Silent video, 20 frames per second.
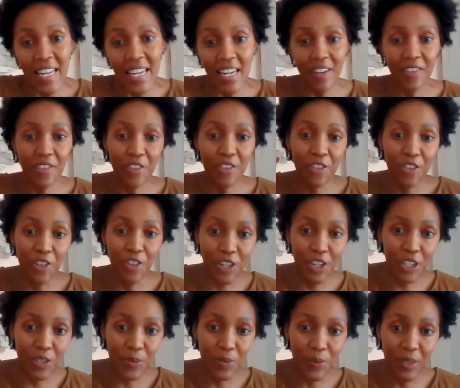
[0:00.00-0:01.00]
Now, the
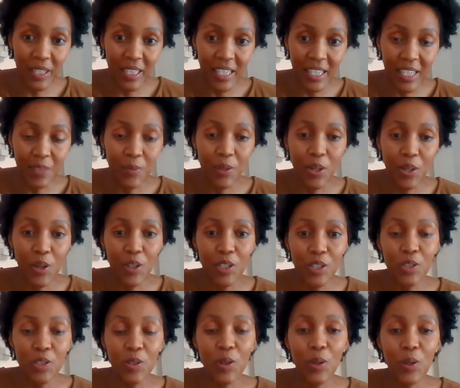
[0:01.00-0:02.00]
third one that we're going
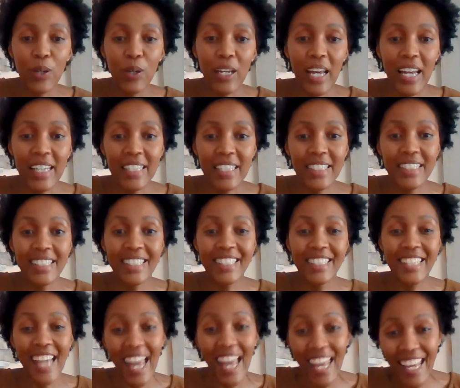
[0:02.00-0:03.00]
to look at is
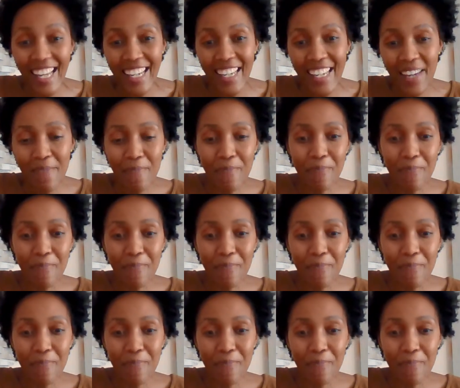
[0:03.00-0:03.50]
Daily